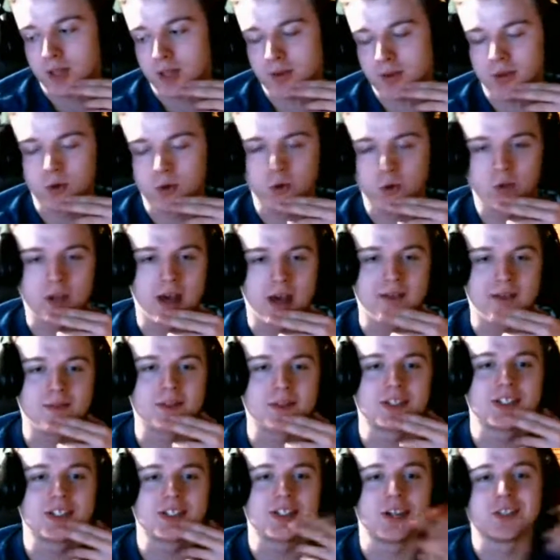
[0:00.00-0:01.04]
That'd be cool. Have
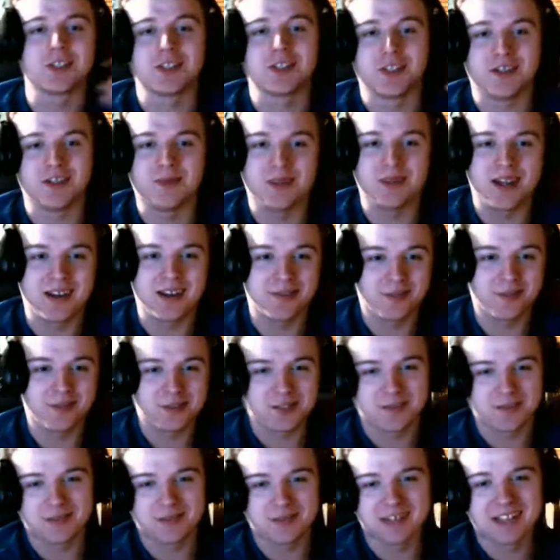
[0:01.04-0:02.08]
his sons eliminate him or
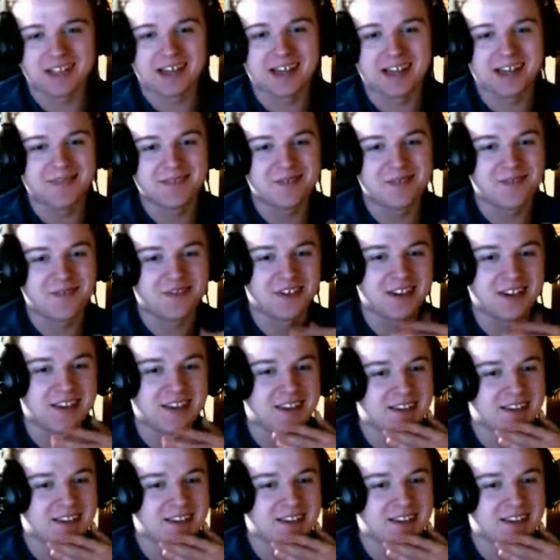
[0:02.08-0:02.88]
something like that. That'd be funny.